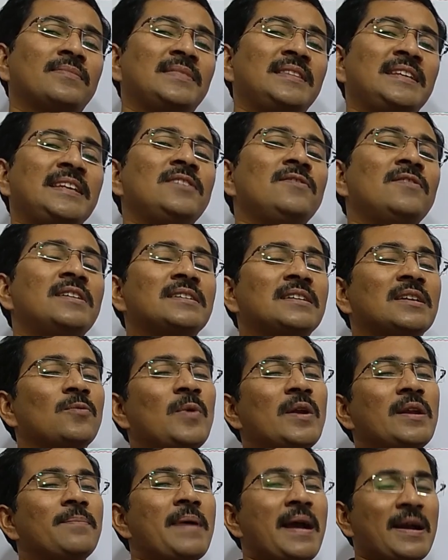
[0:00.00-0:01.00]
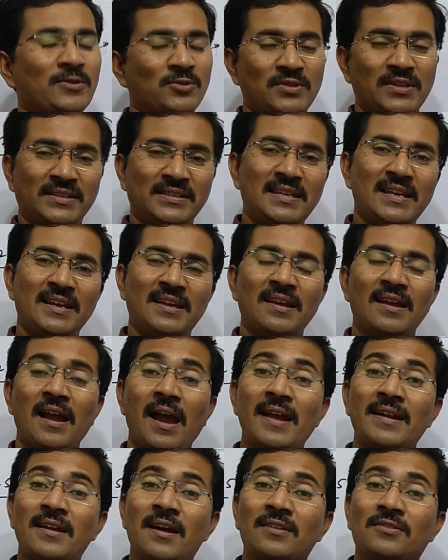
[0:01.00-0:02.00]
the inventor went back to the king
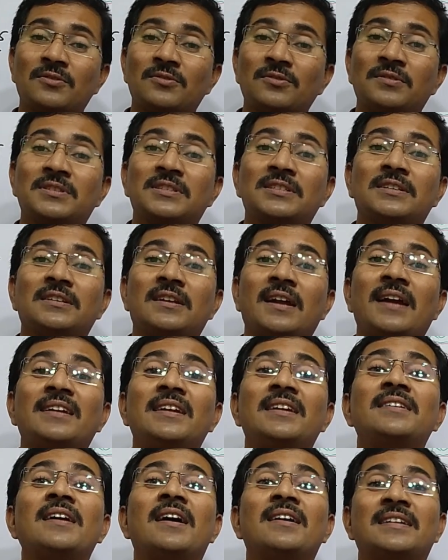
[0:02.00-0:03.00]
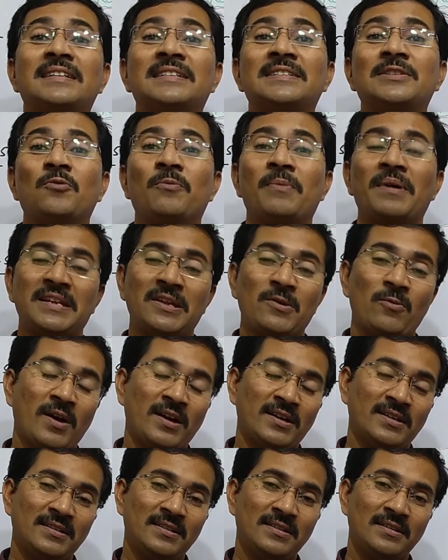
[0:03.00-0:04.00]
and asked, "Sir, I did not receive my
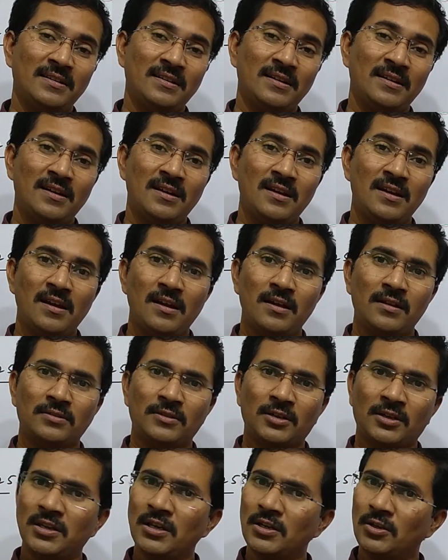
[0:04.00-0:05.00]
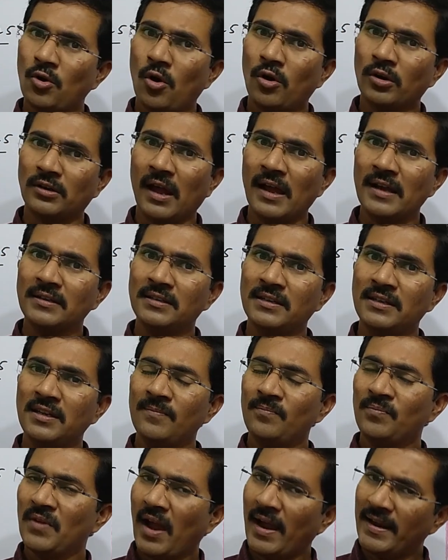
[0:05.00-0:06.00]
reward." The king got
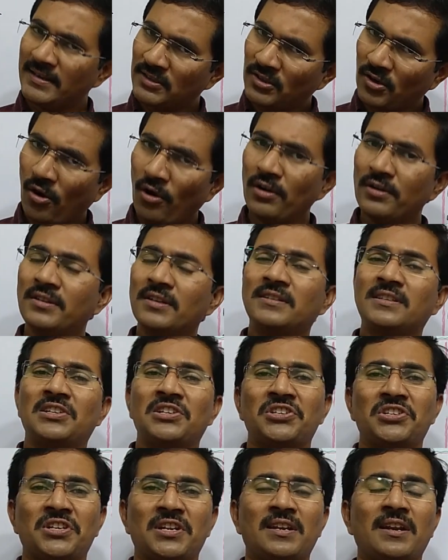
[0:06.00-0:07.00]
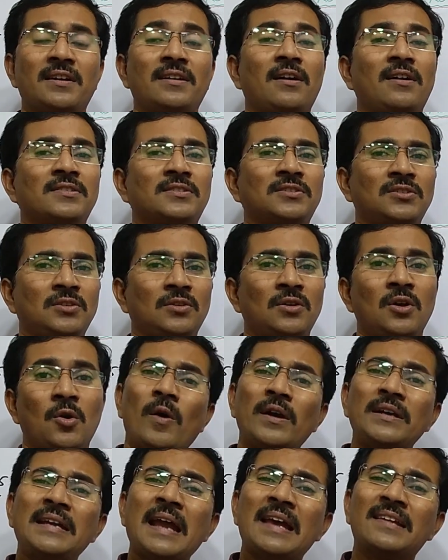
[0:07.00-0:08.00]
angry and called the treasurer and asked,
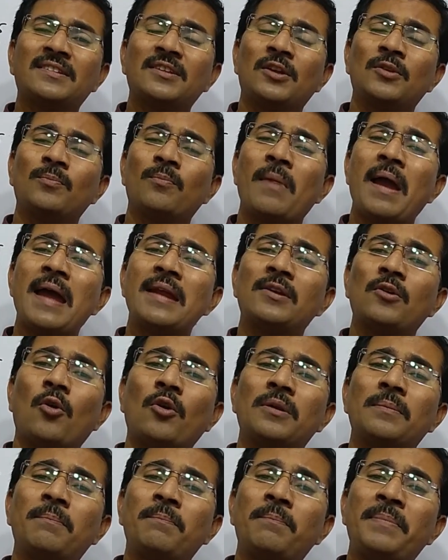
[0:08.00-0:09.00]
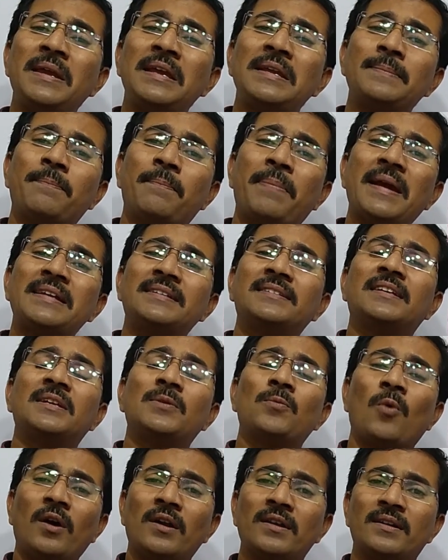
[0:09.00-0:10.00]
"Why has the man not been paid the
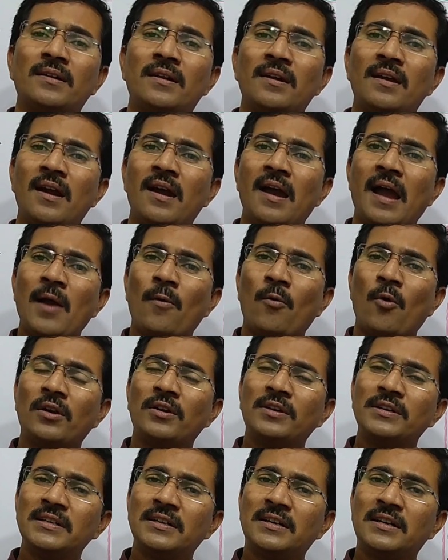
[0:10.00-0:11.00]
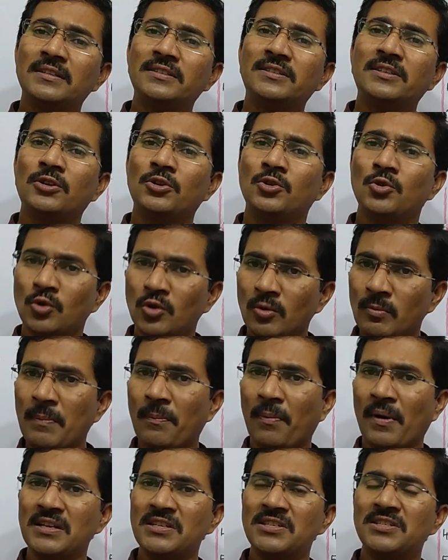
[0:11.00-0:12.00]
reward? I have already ordered. Should you be
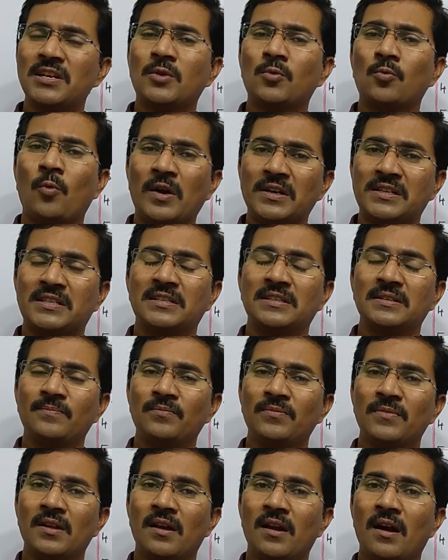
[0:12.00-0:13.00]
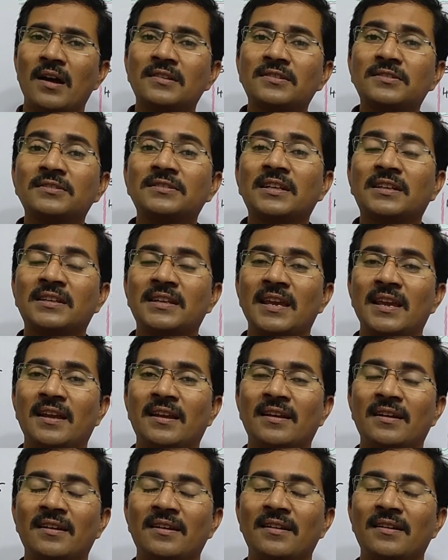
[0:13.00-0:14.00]
punished or what?" asked the king.
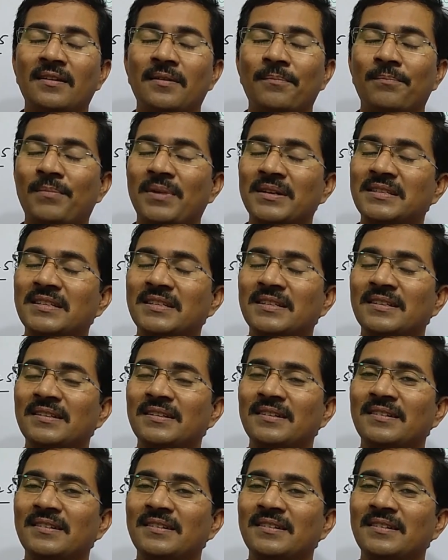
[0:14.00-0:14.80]
But